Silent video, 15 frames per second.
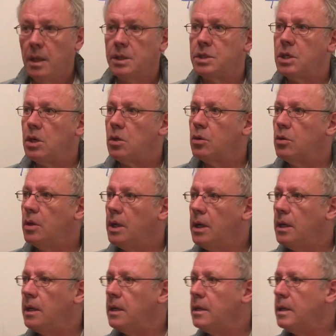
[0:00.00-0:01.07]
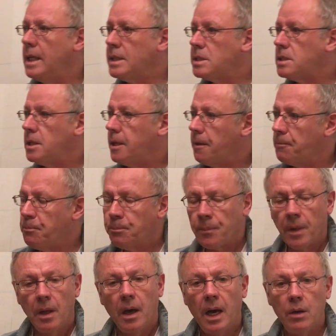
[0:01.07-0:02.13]
So uh, let's see.
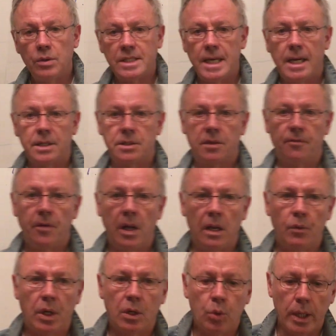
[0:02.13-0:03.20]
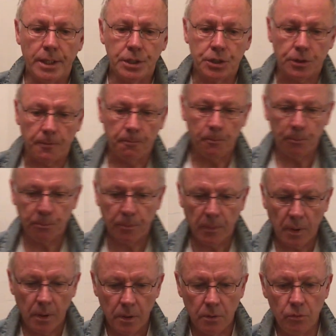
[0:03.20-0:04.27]
I was asked the following question.
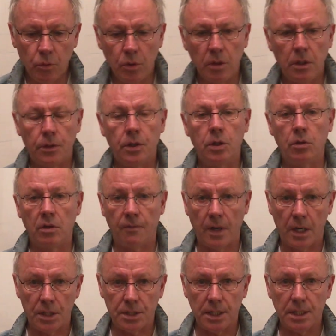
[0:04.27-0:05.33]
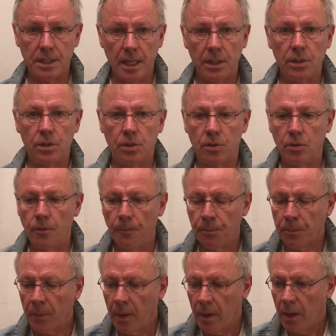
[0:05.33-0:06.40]
The, the universe is said to
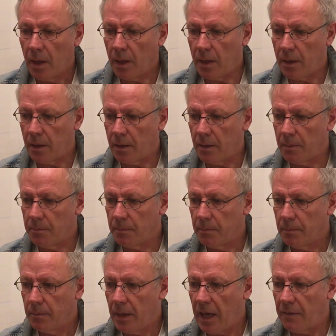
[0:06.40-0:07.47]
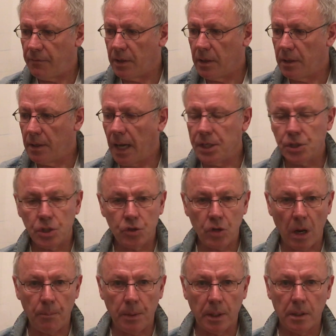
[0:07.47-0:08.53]
um, have an
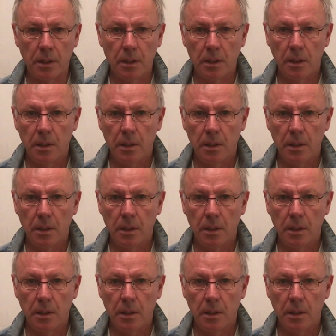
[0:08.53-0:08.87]
isotropic